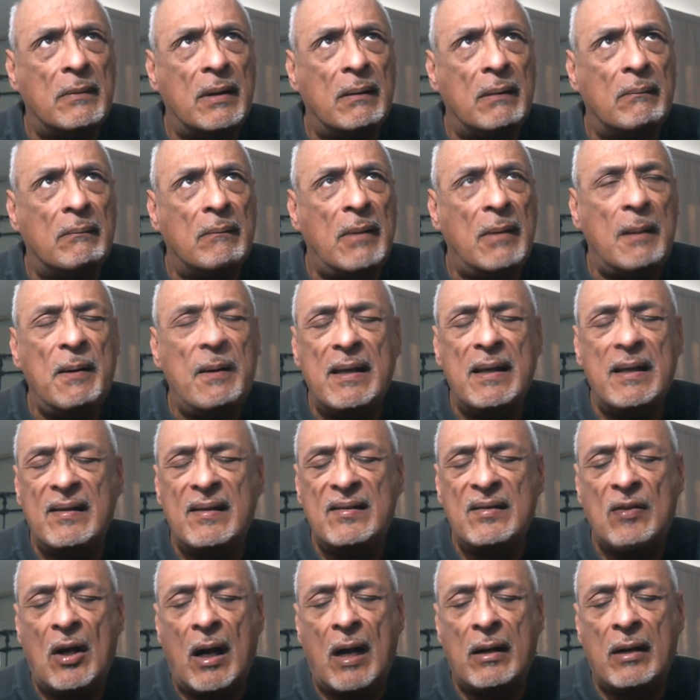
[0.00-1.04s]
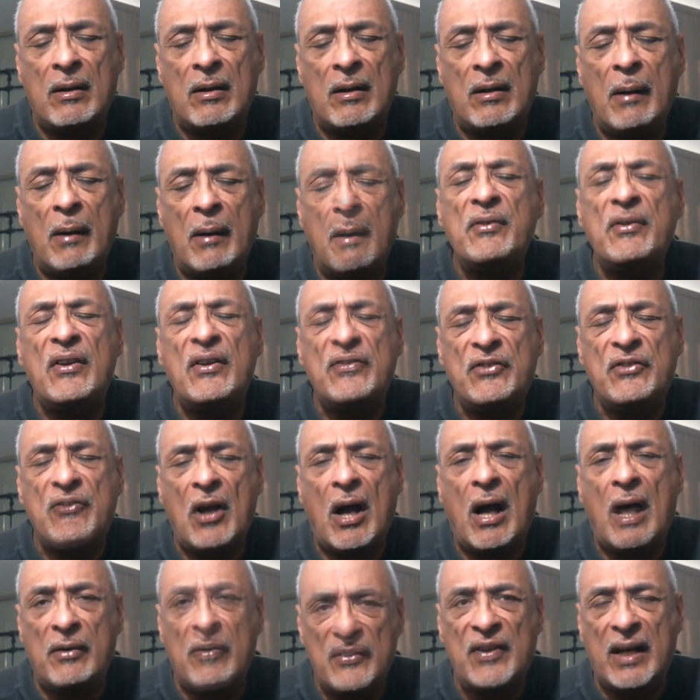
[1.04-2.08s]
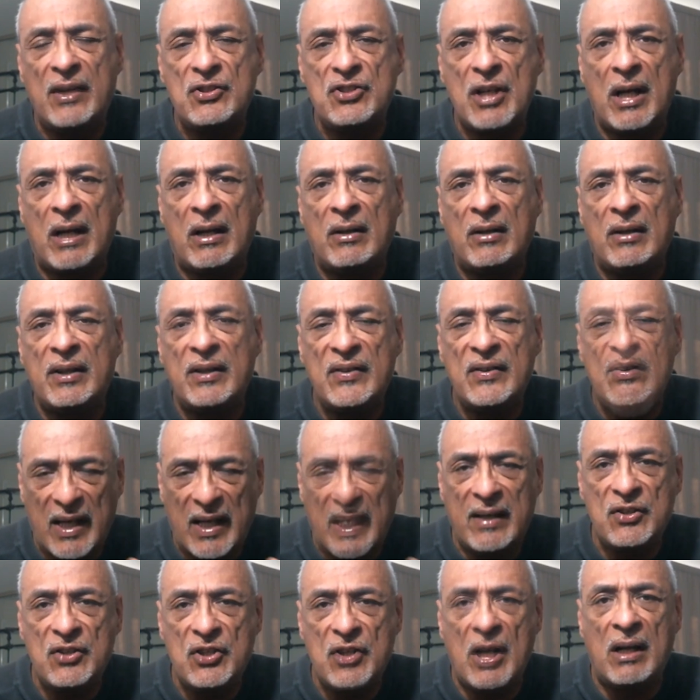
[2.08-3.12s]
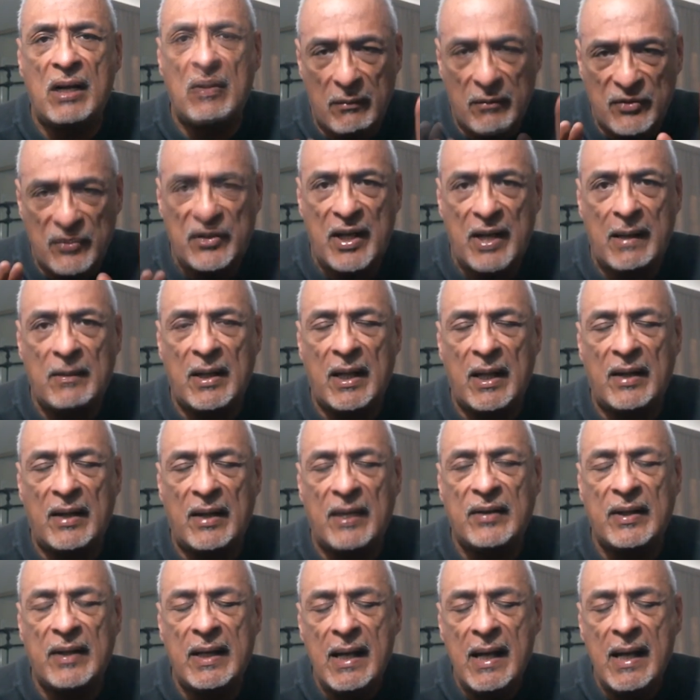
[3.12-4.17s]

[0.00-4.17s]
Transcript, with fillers: Maybe it's his daughter. It was his daughter, his second child. His second child was named Leslie.